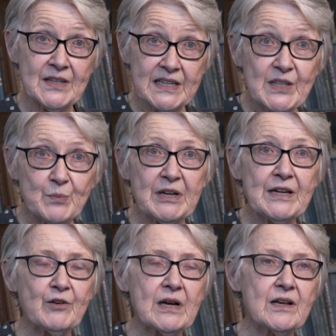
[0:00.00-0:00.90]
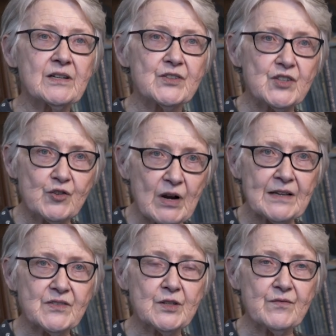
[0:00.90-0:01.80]
disciplinary
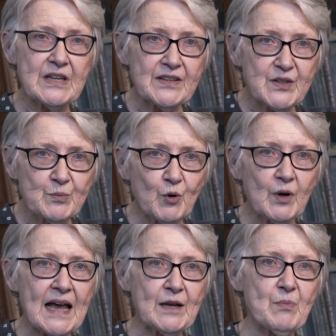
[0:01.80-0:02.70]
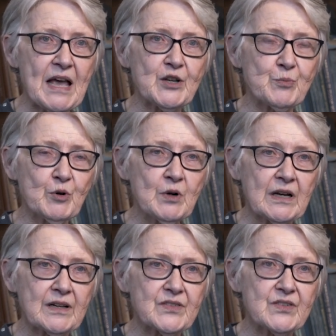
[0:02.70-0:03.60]
constraints of these small 8-page
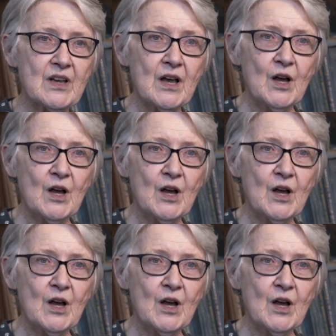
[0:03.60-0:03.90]
booklets,